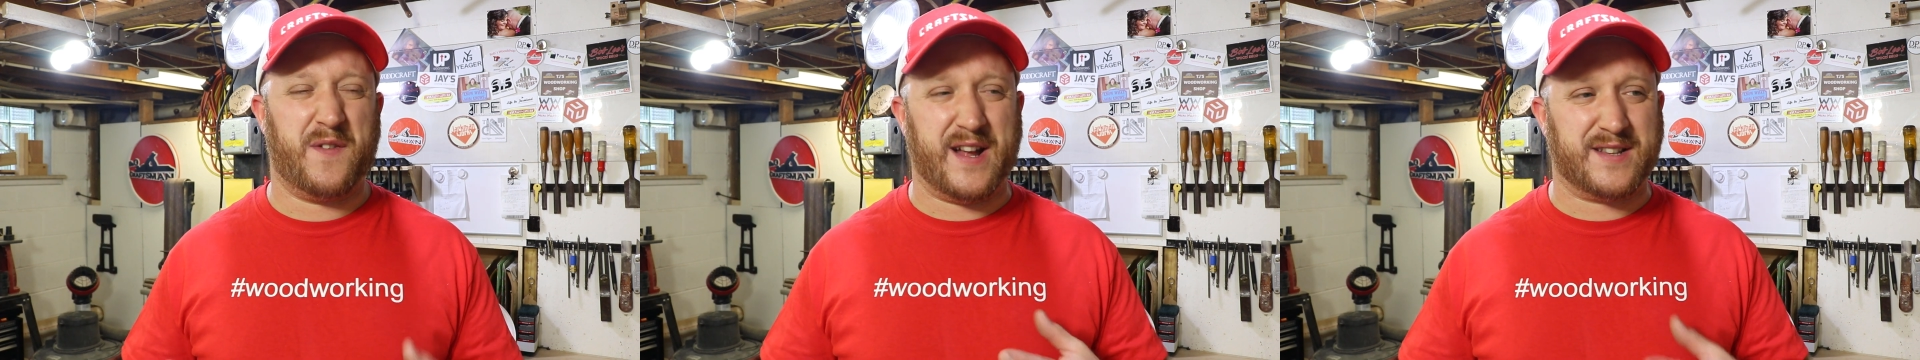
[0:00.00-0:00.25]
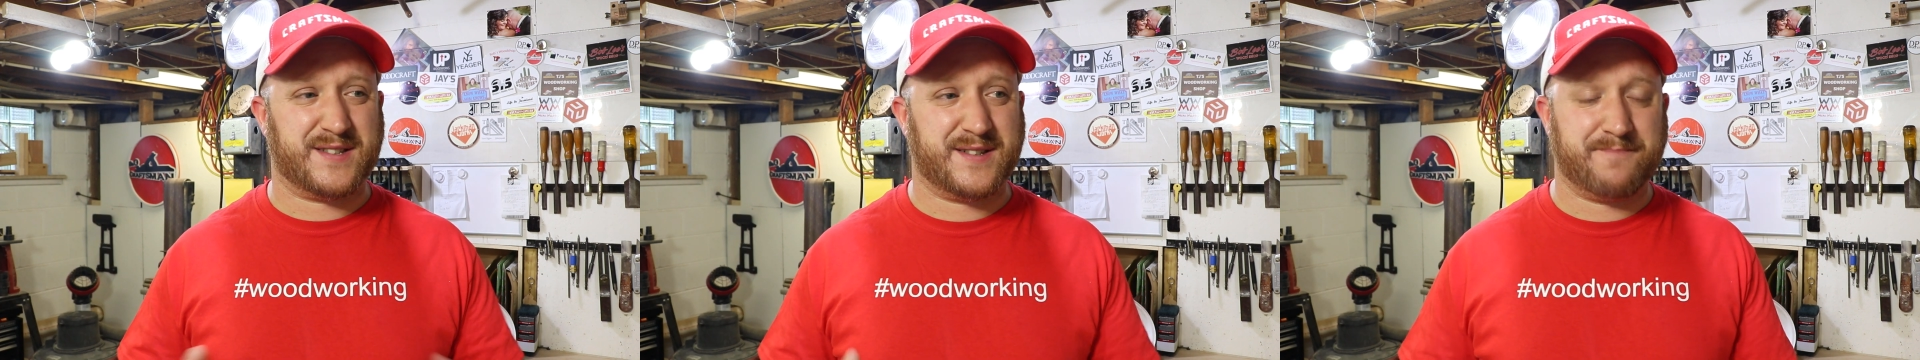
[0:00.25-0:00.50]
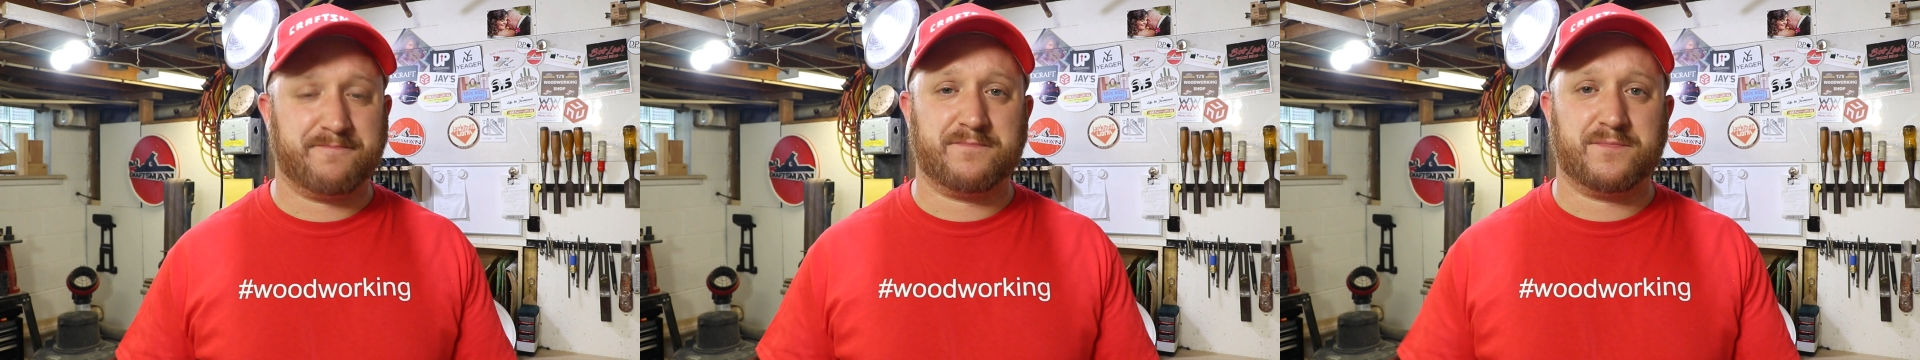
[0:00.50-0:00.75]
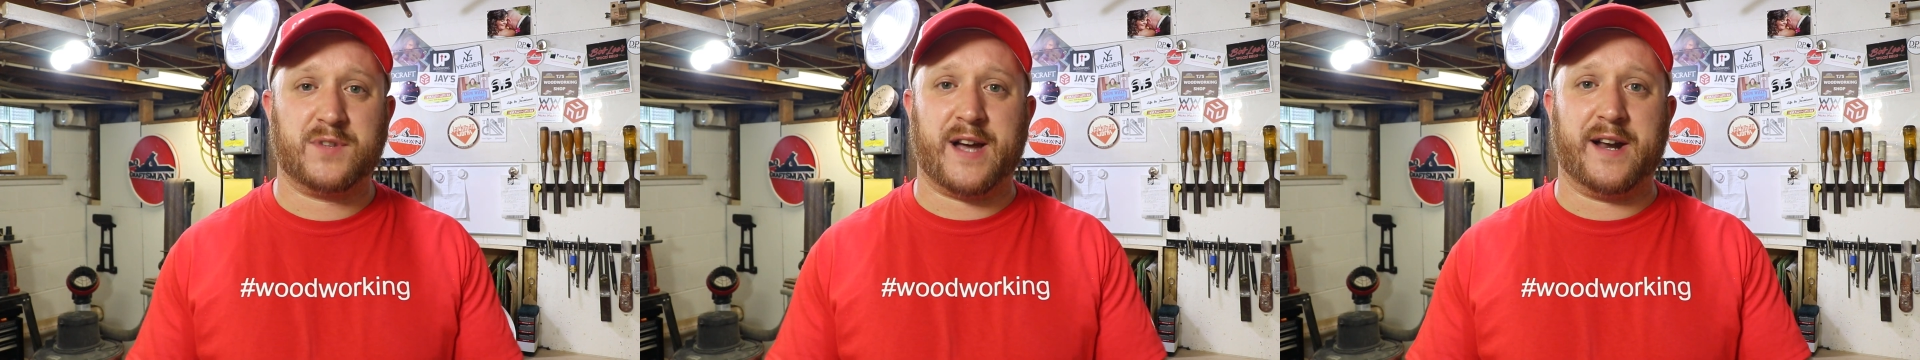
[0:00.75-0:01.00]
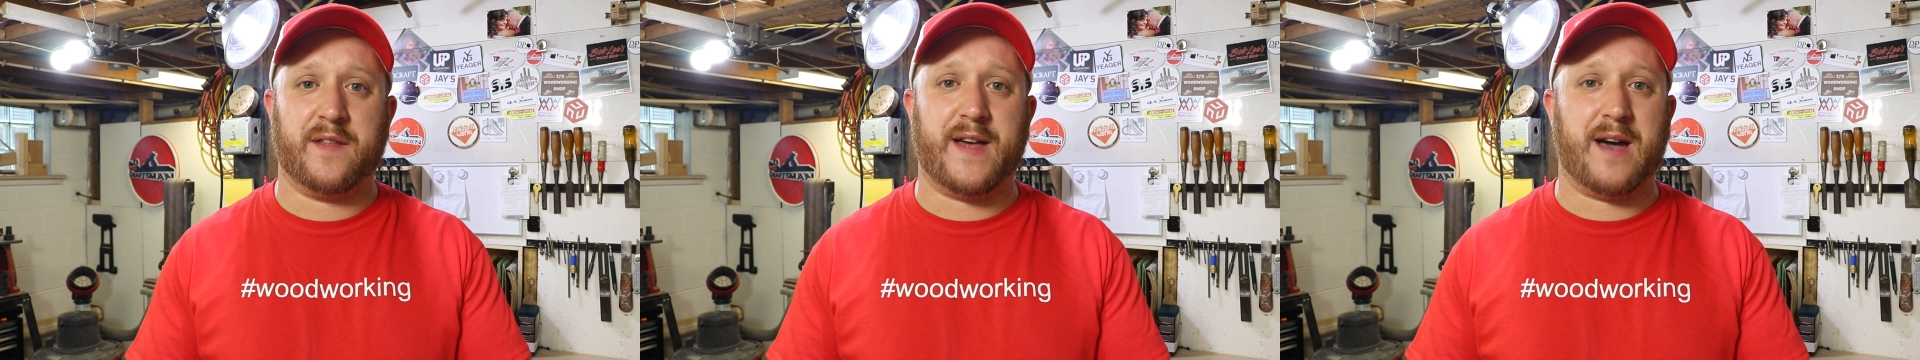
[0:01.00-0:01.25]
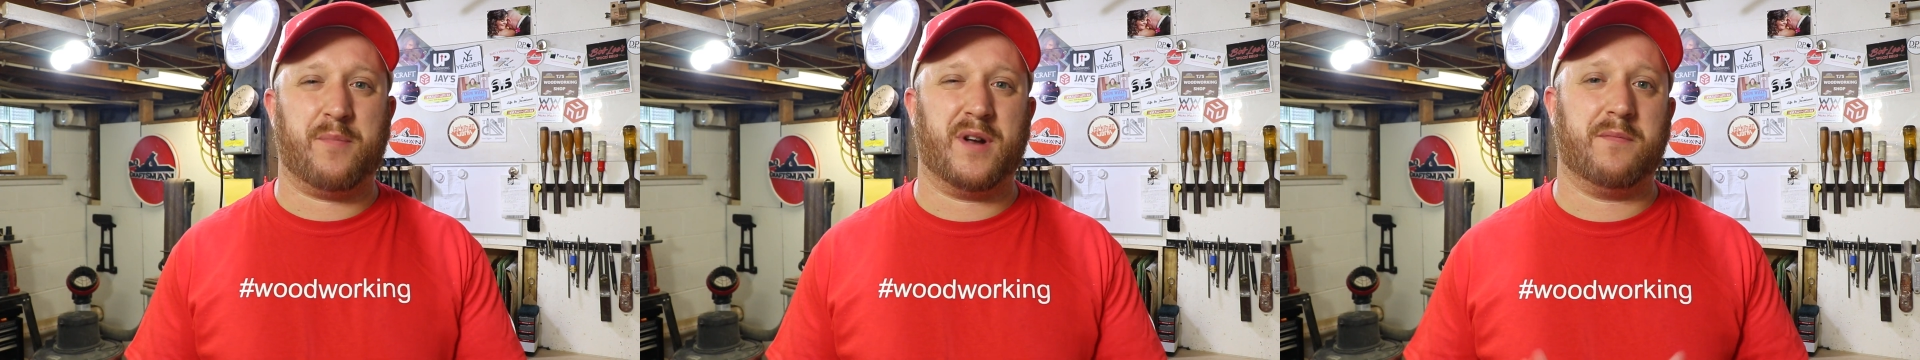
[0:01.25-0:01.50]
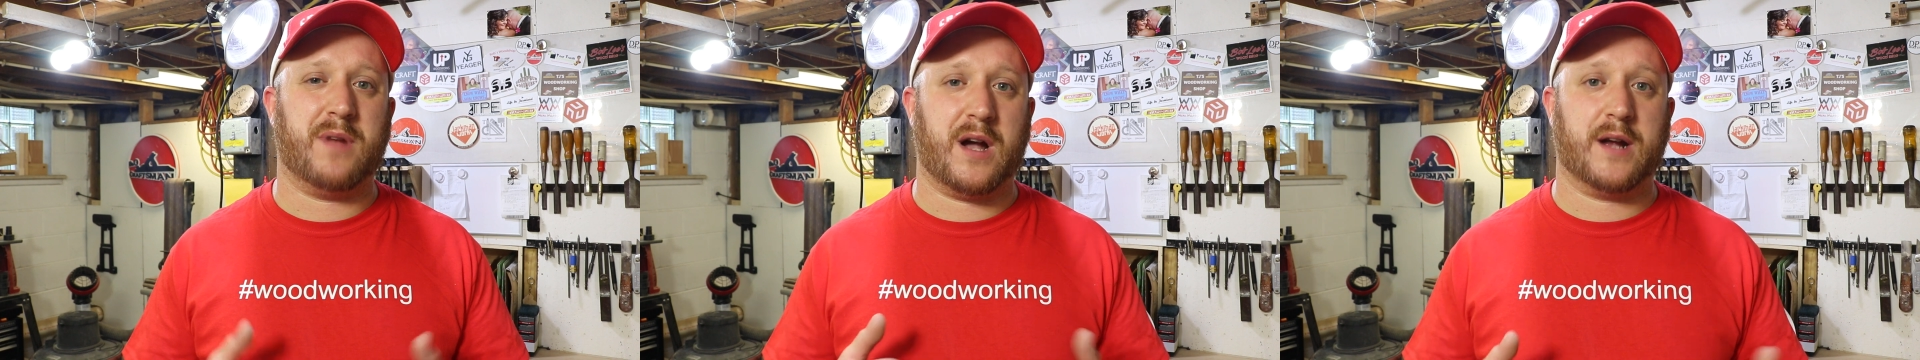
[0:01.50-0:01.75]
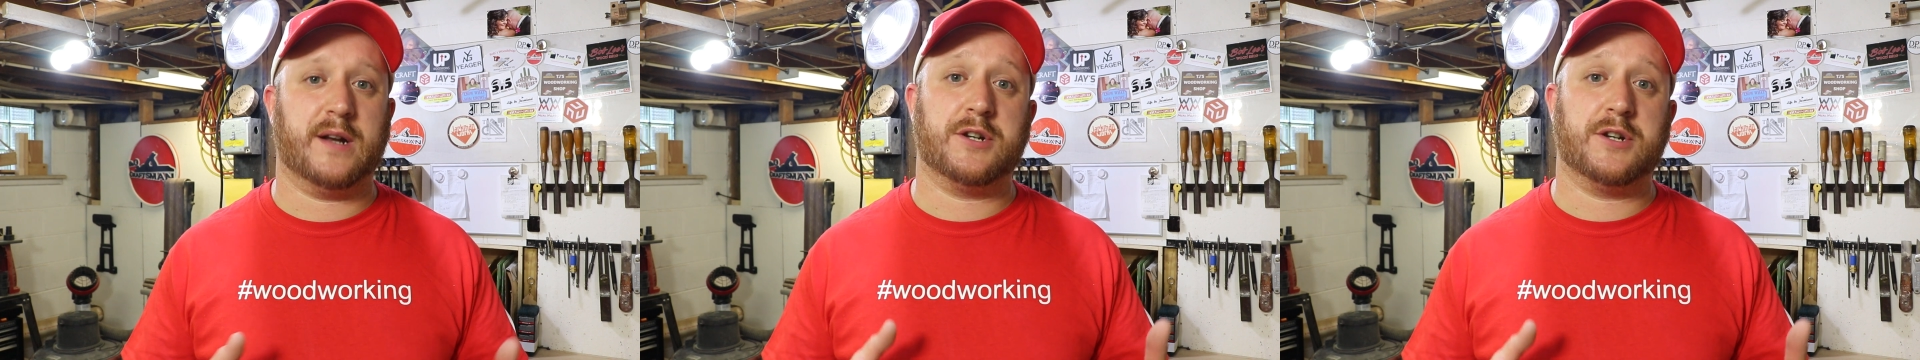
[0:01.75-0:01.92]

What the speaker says: That's kind of that, but I'm not going